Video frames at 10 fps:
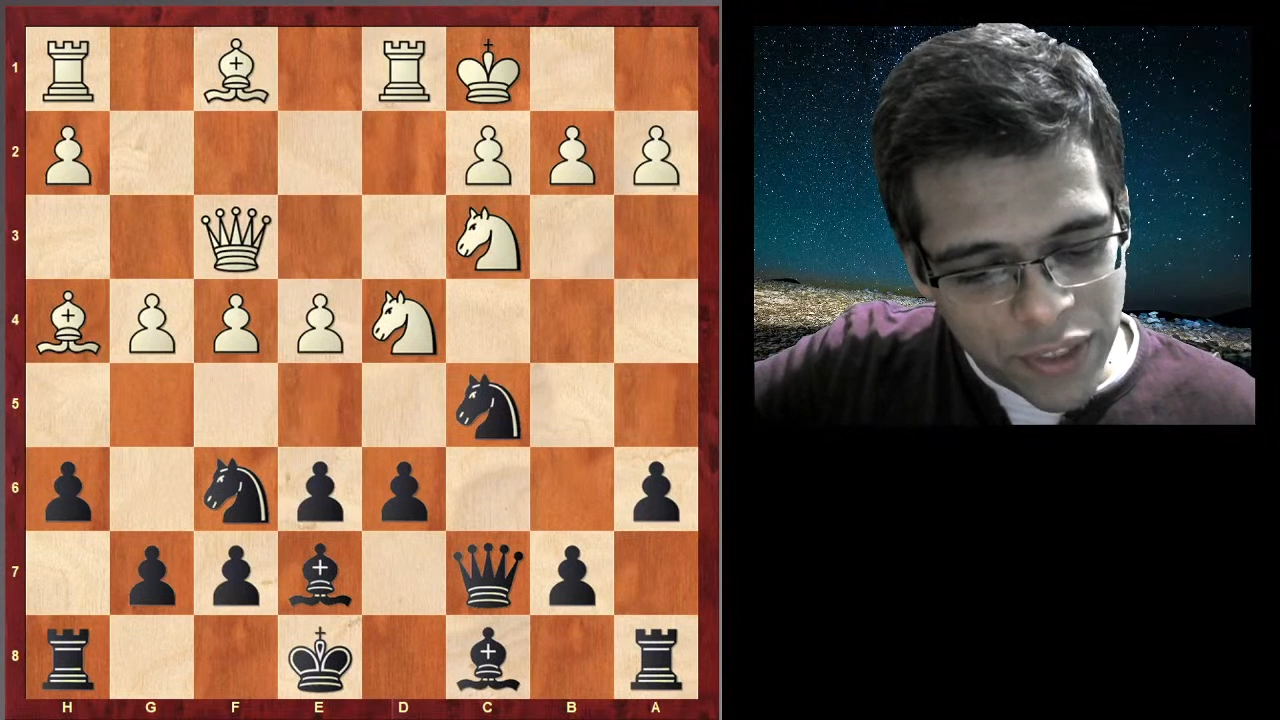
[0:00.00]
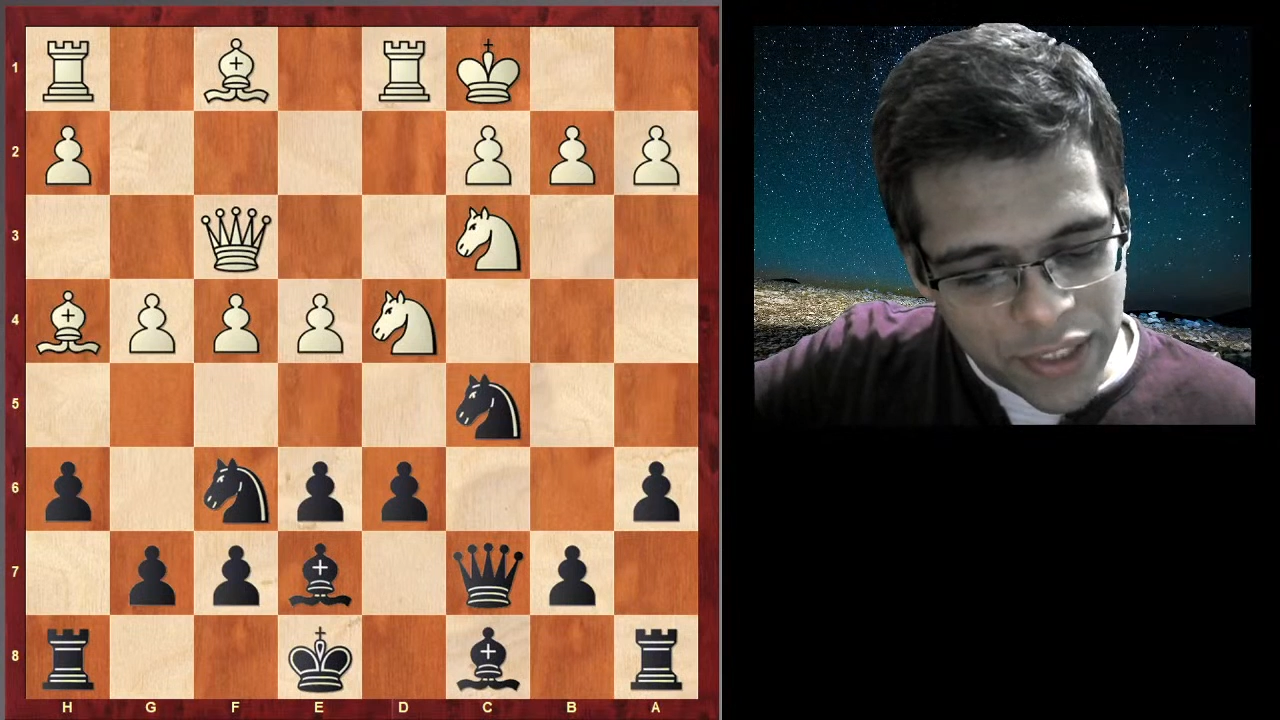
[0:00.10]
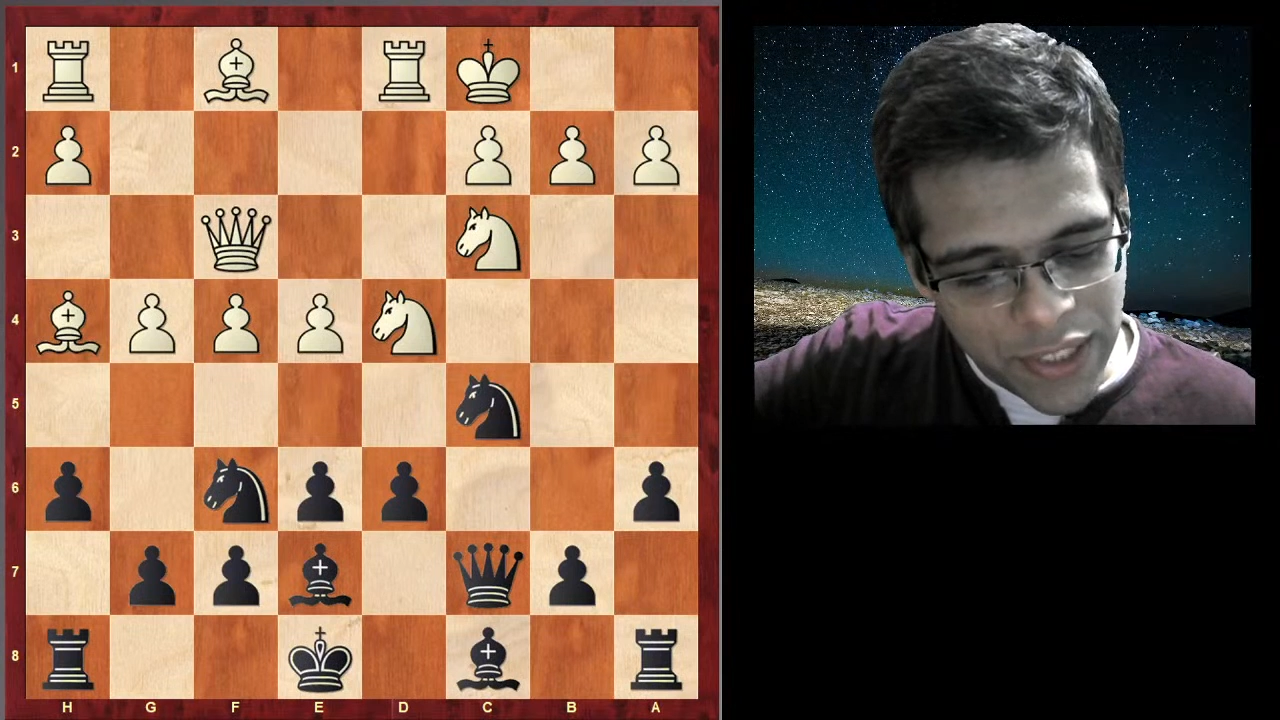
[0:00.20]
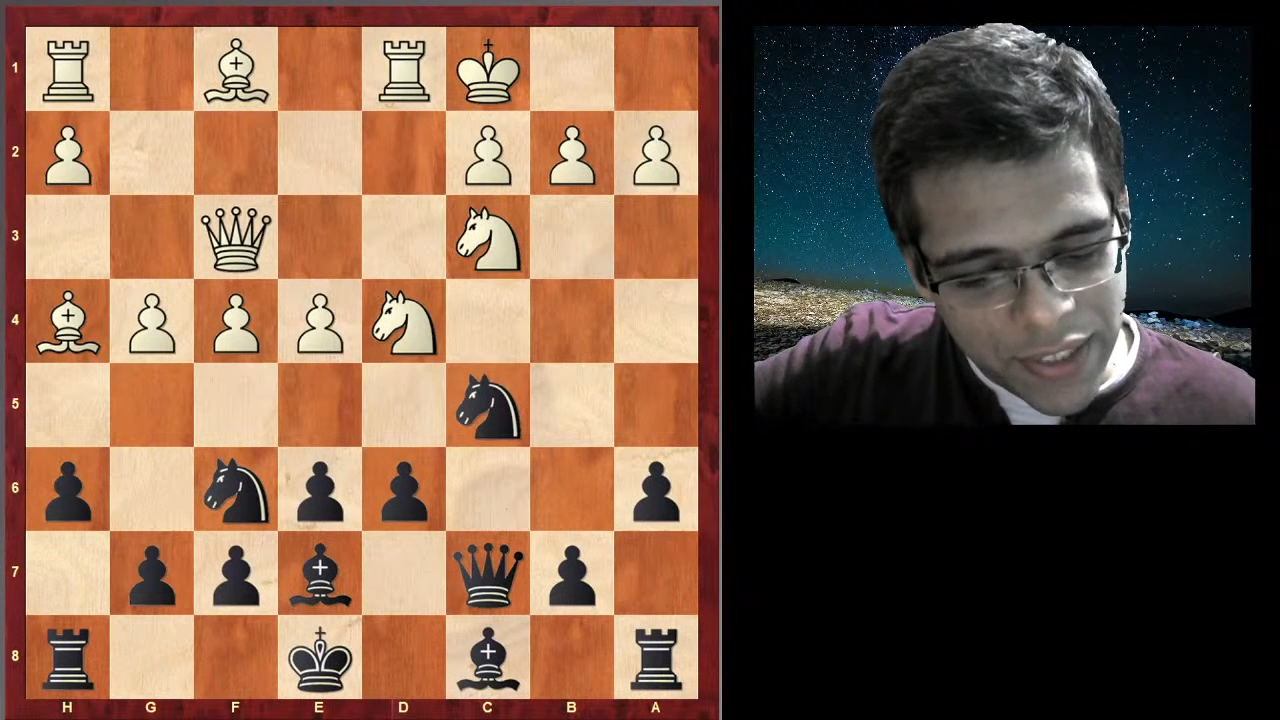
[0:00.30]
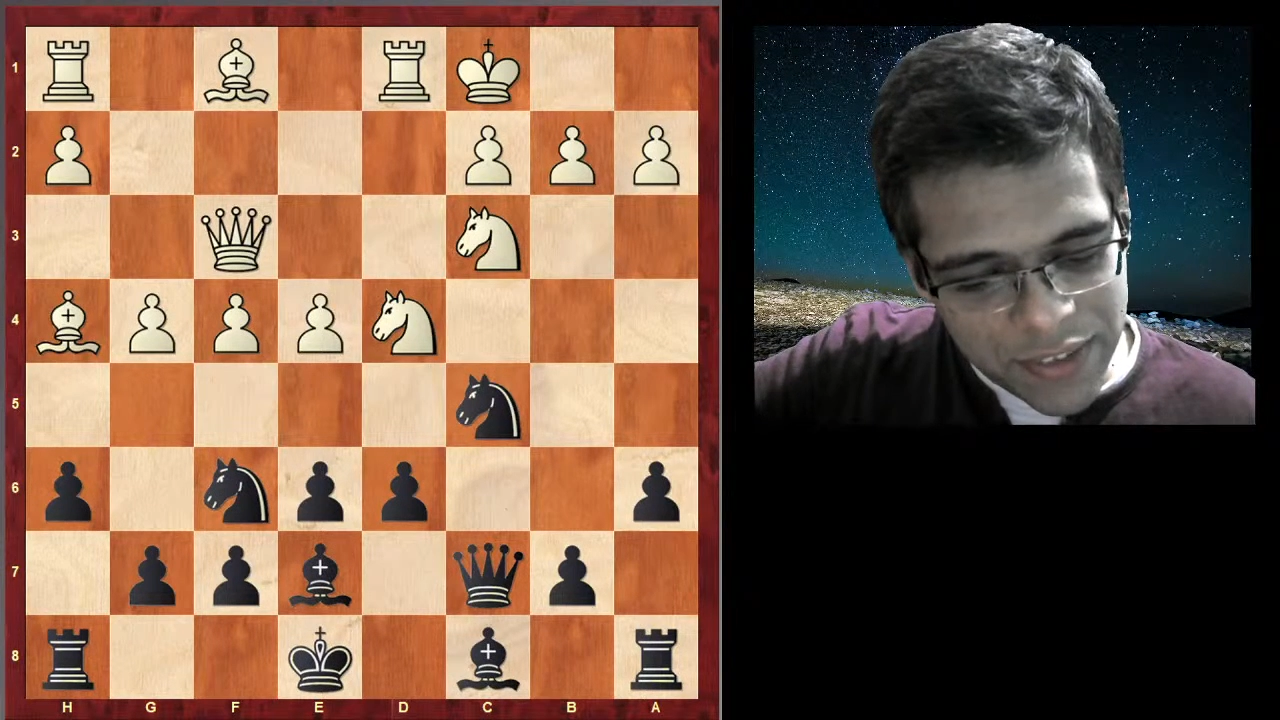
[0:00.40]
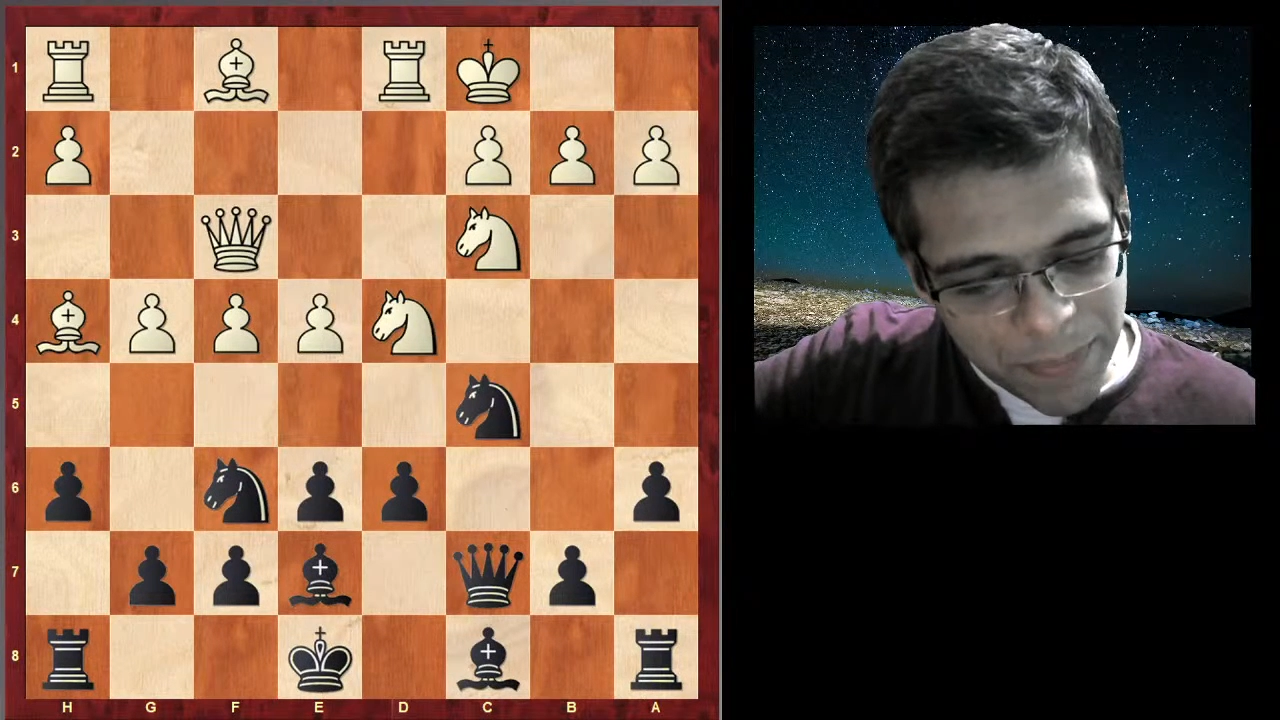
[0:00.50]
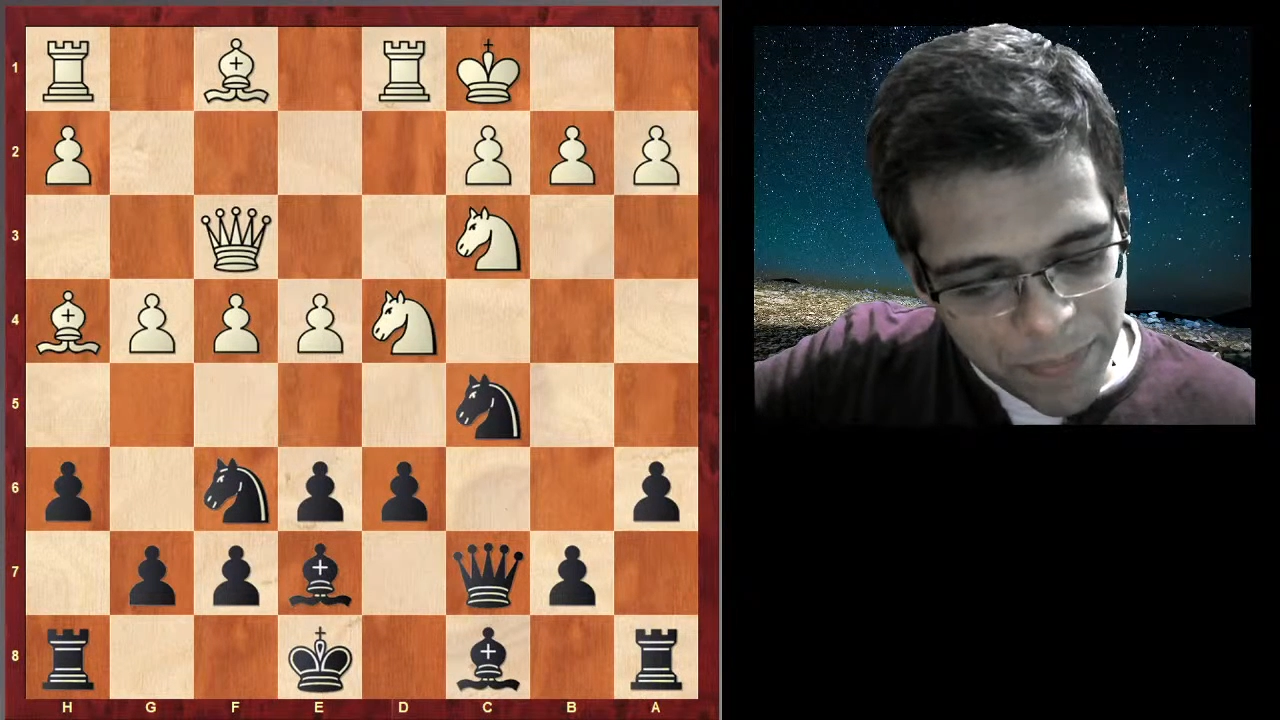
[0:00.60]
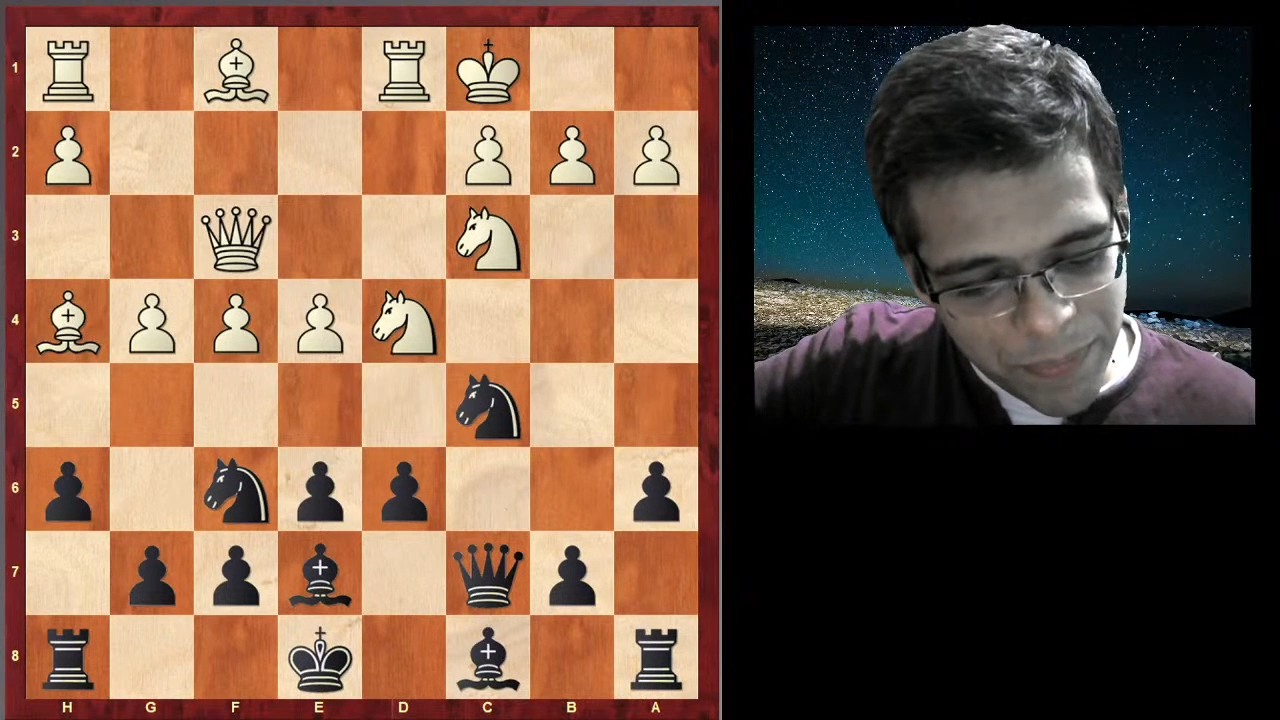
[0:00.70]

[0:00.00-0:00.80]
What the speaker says: here, guys.